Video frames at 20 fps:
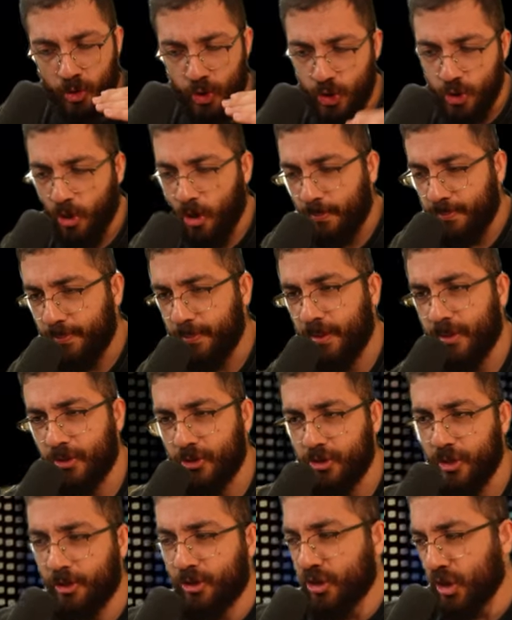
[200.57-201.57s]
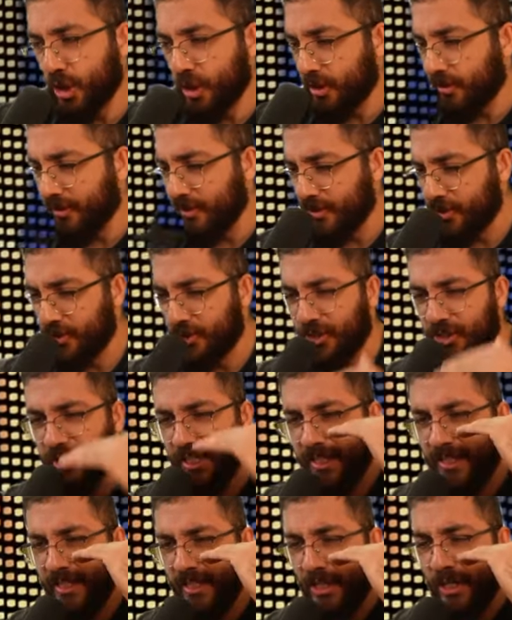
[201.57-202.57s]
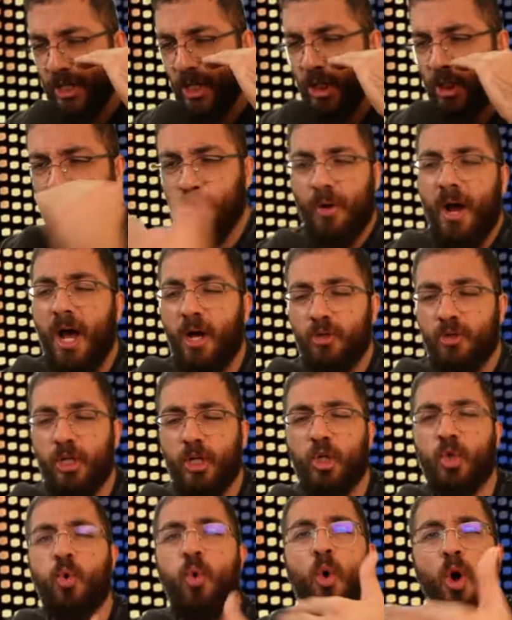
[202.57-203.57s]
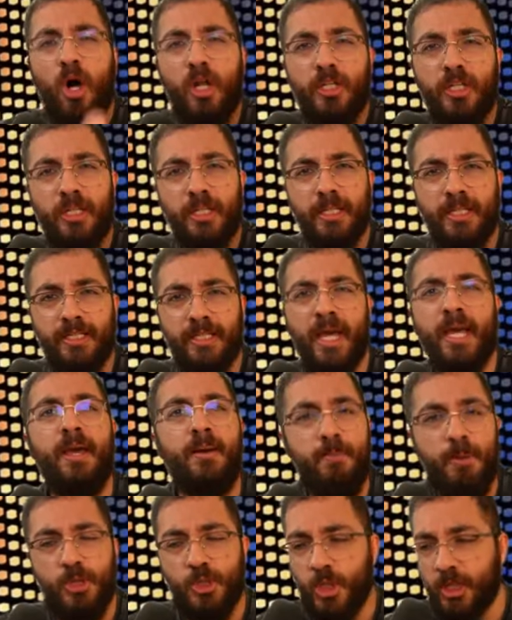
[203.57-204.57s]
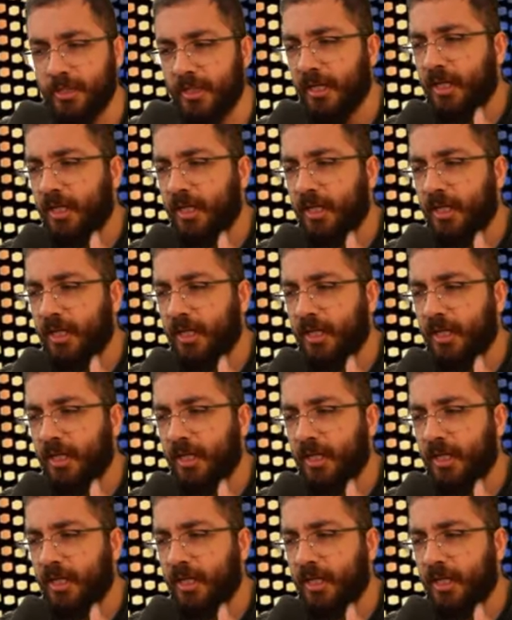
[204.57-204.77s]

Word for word: sharpness, the thickness, the crowd, the quality, the imaging, the